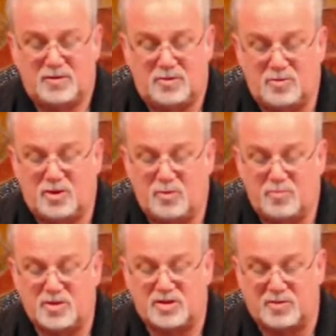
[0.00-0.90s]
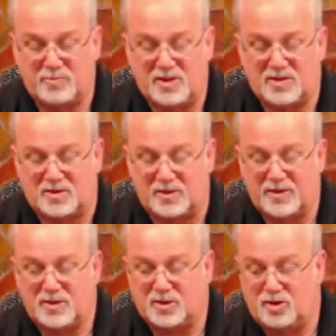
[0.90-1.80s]
two cubits shall be its
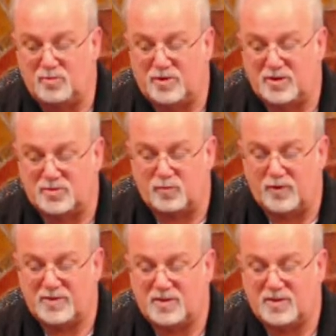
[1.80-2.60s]
length, a cubit its width,